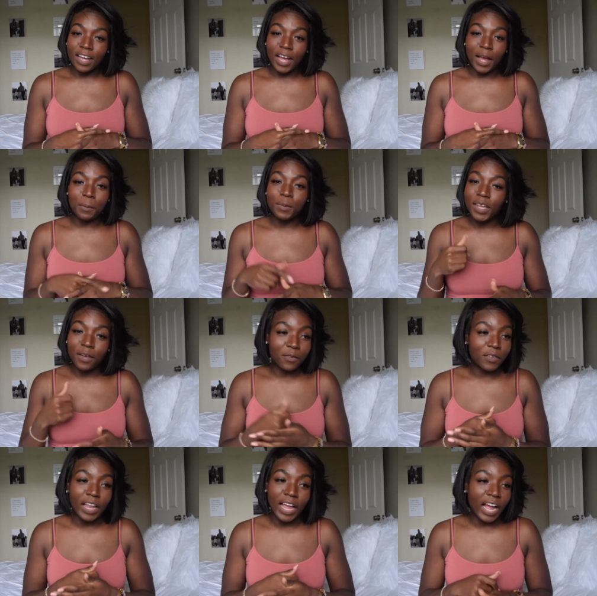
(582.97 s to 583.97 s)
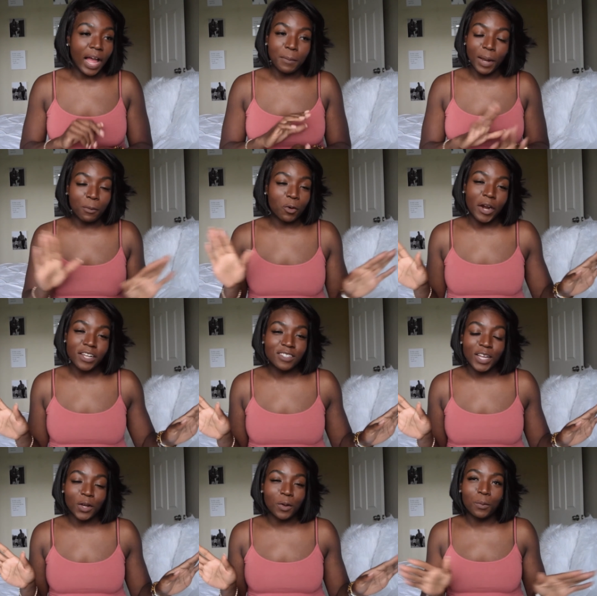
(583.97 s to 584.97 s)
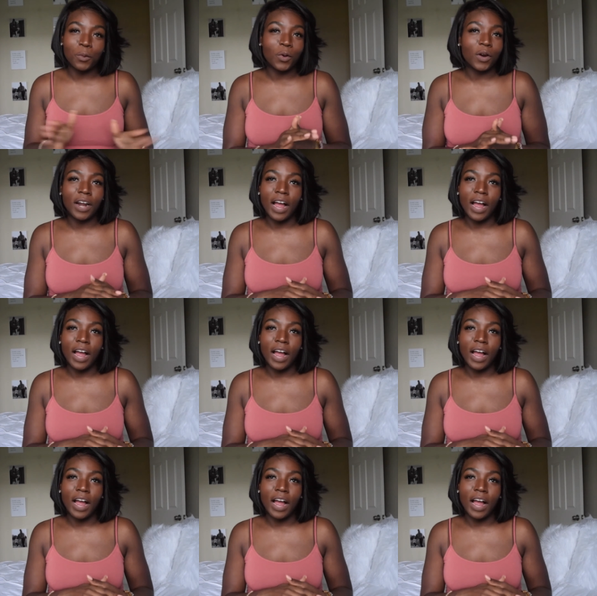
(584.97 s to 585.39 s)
I'm not procrastinating no more.